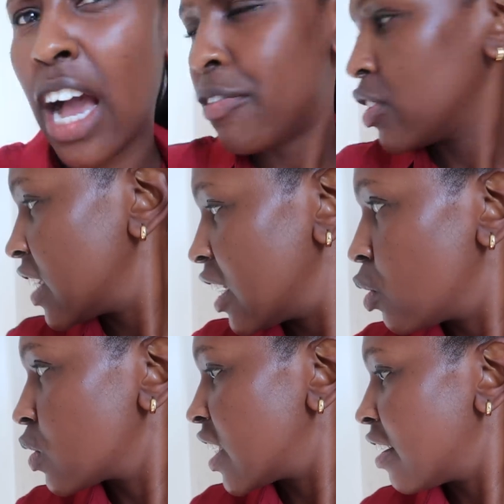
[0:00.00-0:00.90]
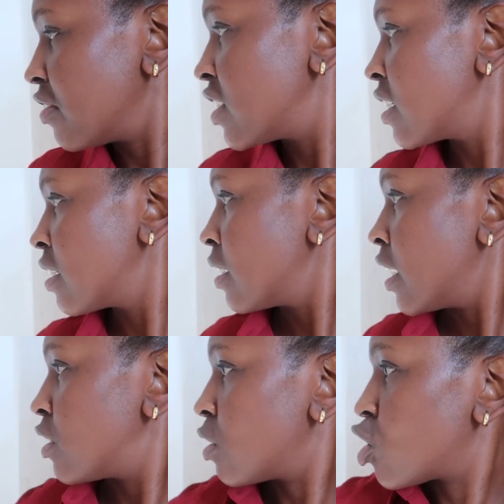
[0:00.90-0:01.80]
Have you seen Lou's gift?
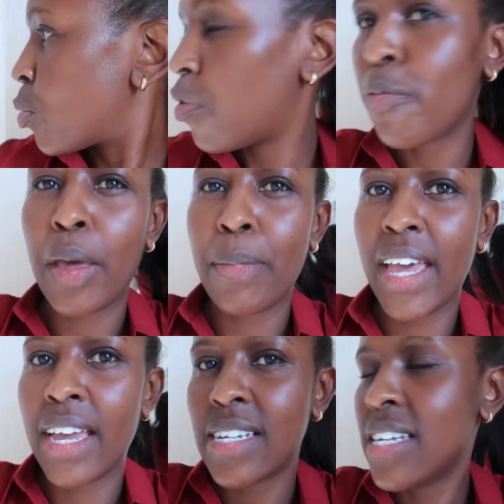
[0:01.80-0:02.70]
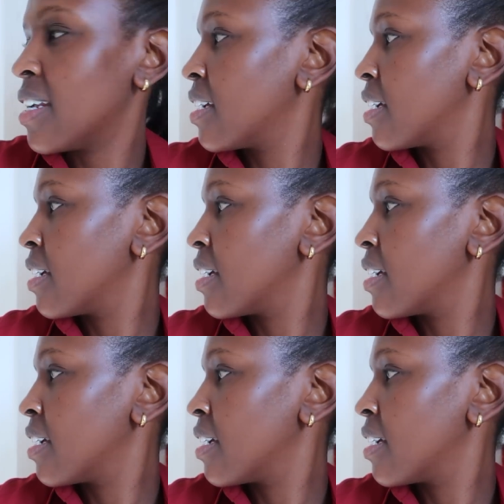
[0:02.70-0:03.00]
It's on top of my bed.